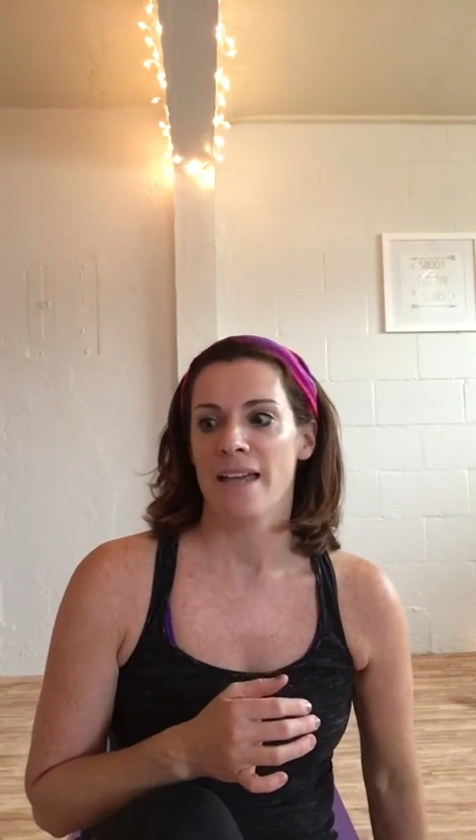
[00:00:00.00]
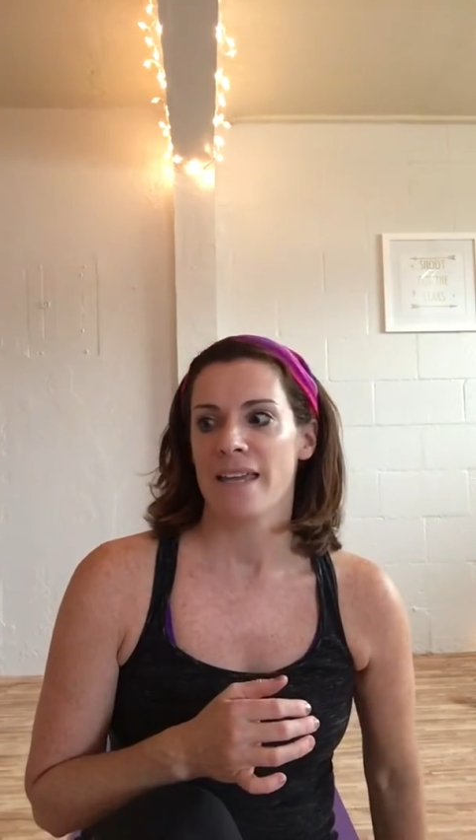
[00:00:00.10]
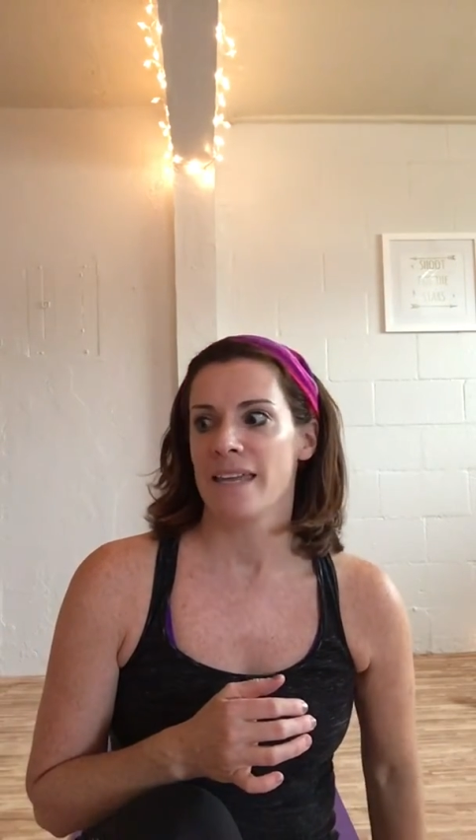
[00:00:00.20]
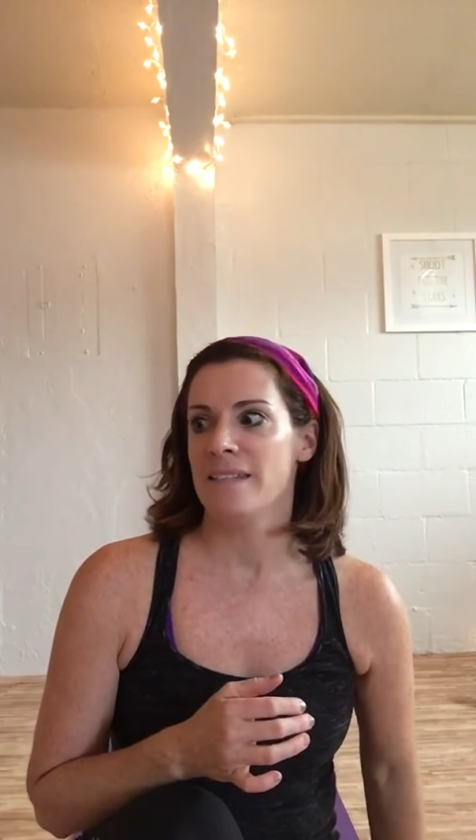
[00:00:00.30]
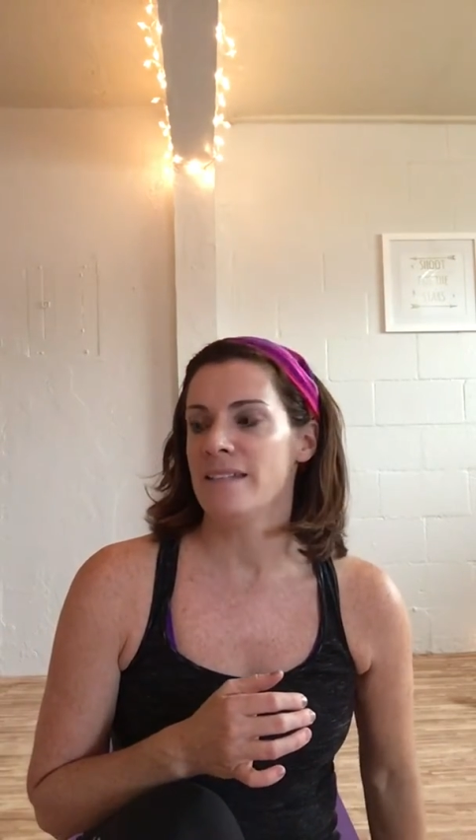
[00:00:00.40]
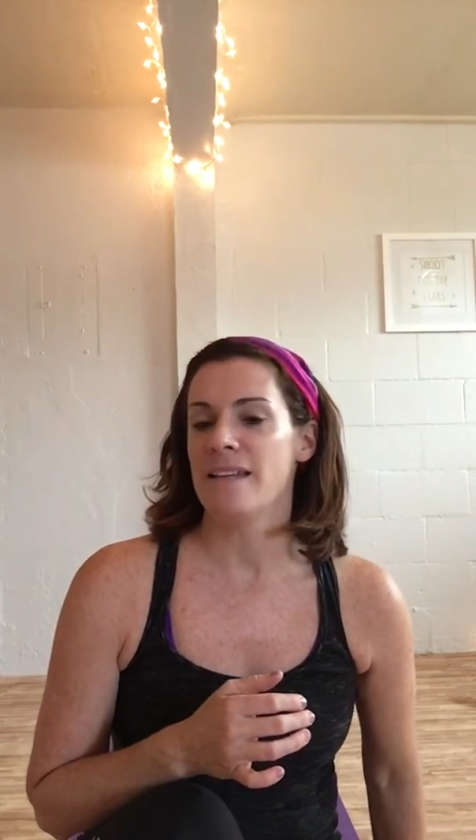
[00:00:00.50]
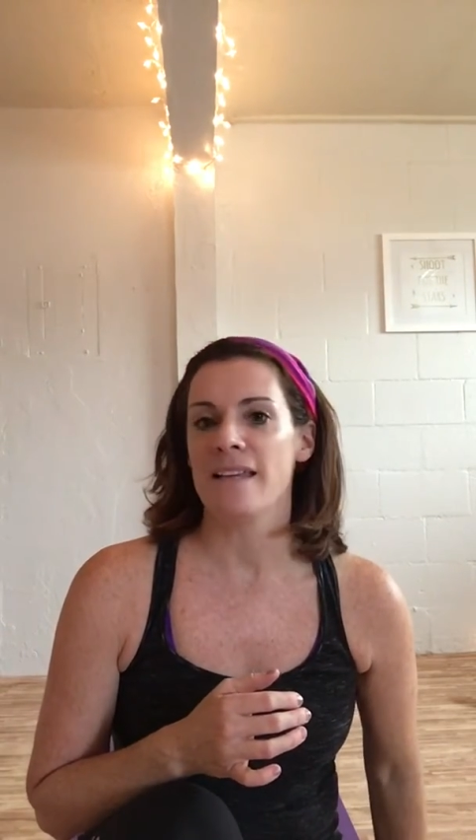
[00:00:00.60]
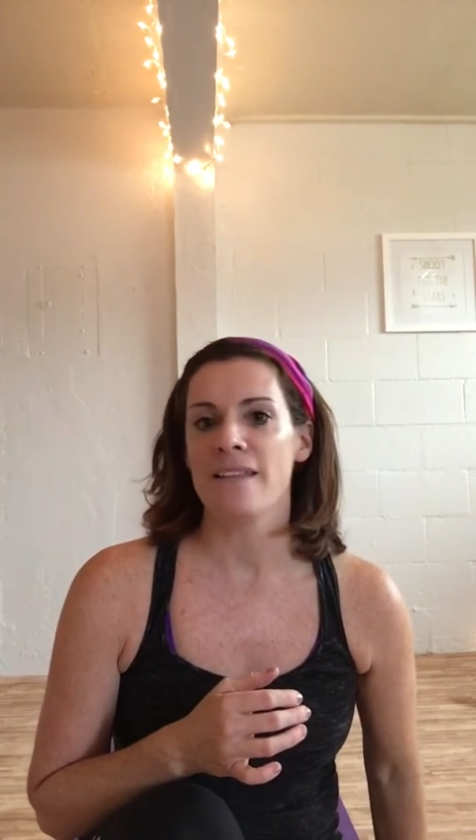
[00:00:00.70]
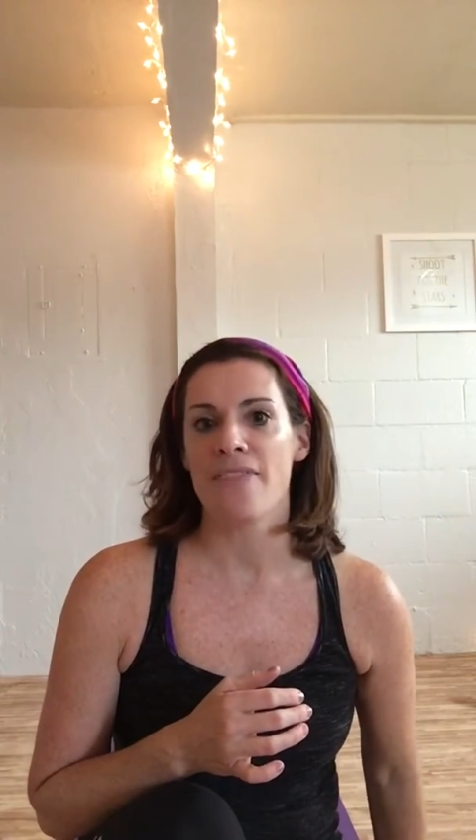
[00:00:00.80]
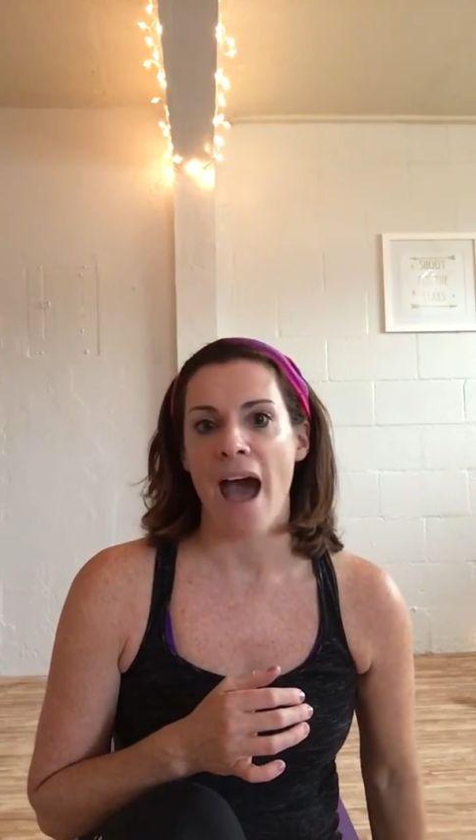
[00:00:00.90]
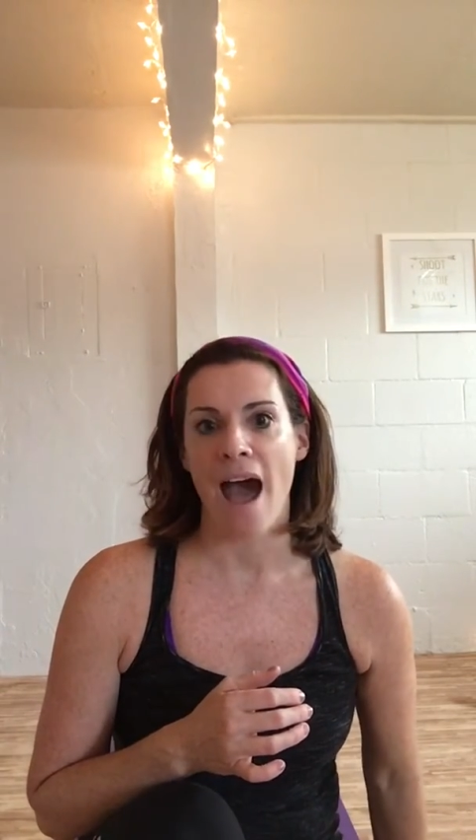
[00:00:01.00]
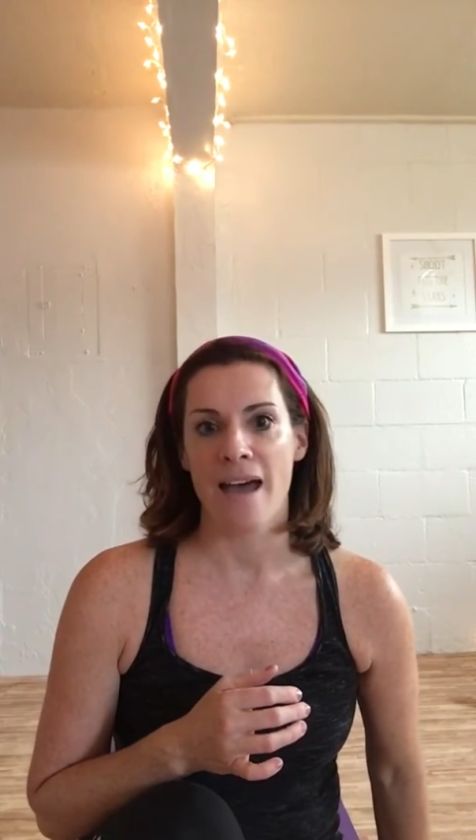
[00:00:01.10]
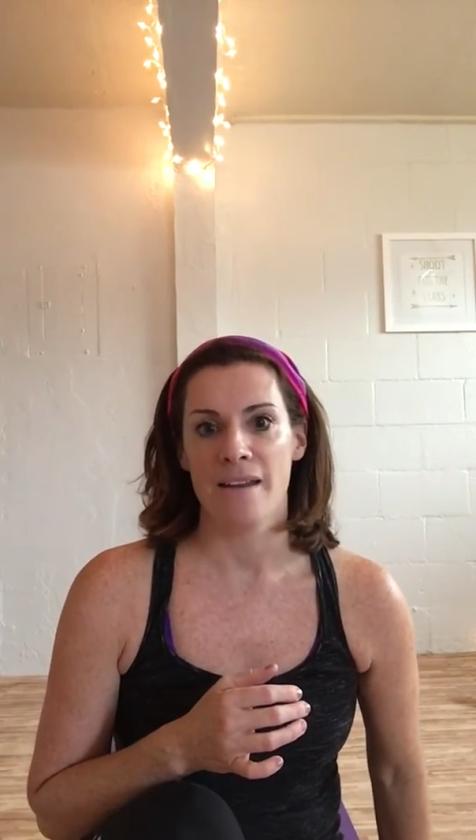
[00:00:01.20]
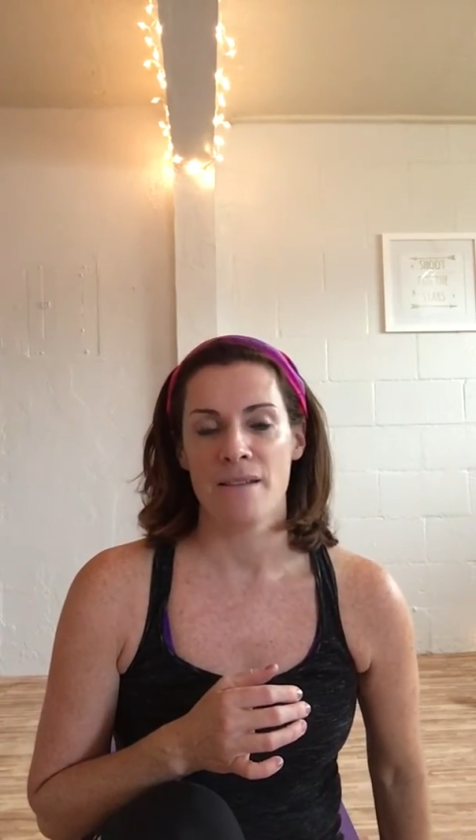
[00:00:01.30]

kids need that